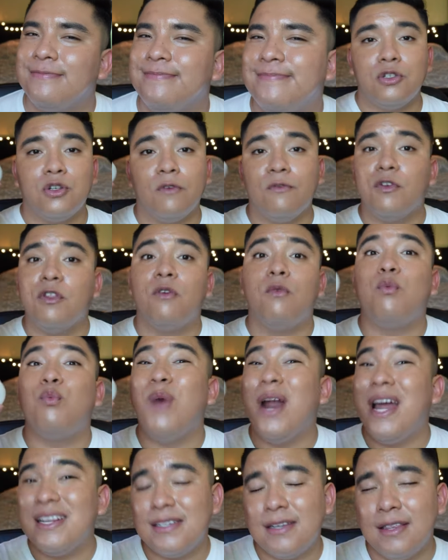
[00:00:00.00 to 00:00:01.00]
So for the
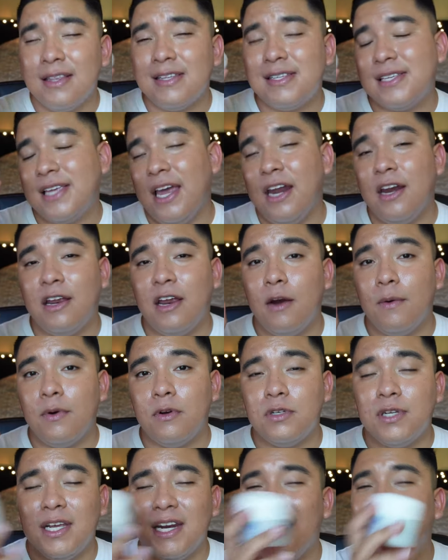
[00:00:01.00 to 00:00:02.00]
rest of the skincare
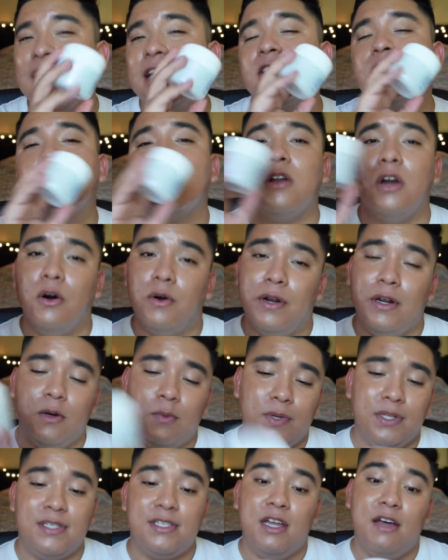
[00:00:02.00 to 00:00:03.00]
routine, it is loaded
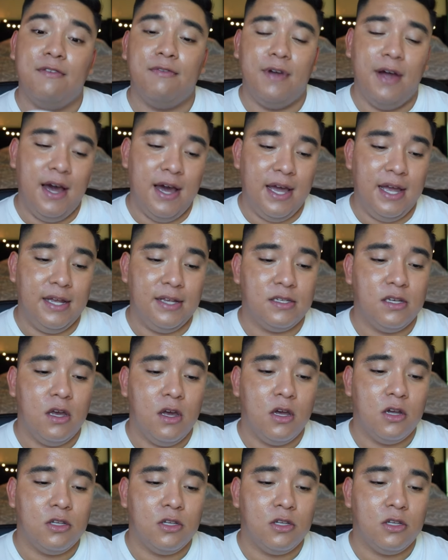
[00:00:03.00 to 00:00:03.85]
with stuff, guys.